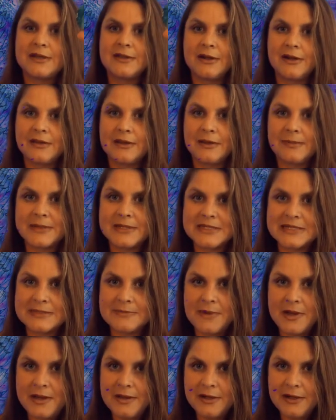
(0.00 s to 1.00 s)
they're a little bit
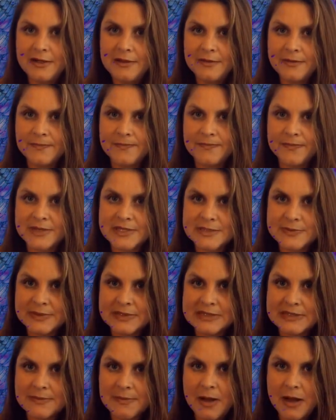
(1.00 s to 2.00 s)
smaller. This
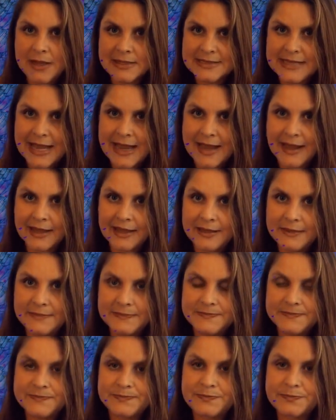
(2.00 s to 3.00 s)
one's moss agate.
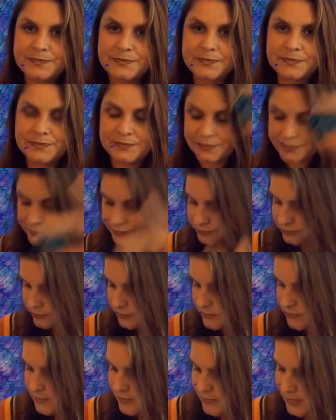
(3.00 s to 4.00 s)

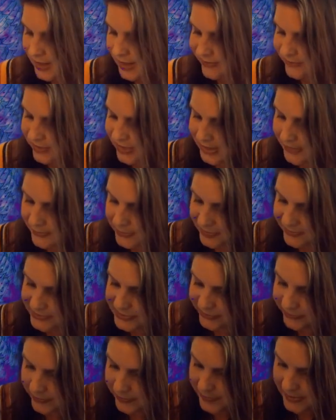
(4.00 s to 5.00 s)
I have a couple of
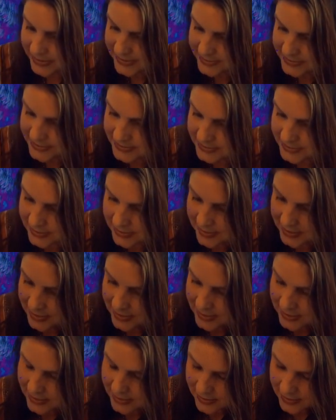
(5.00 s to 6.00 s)
different ones
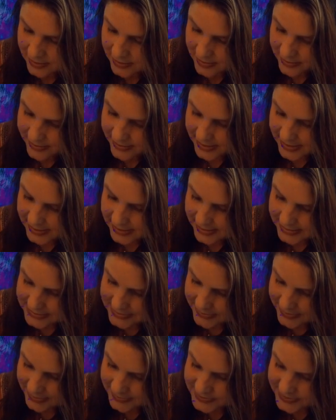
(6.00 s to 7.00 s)
that I
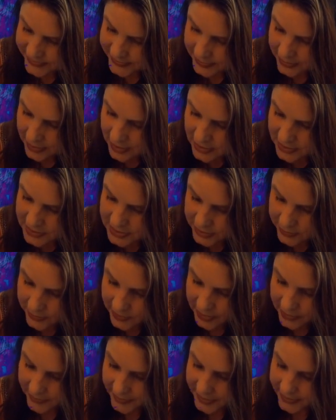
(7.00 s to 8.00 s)
sometimes feel called to
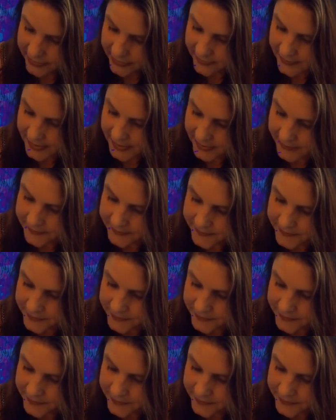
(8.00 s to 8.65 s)
work with, right?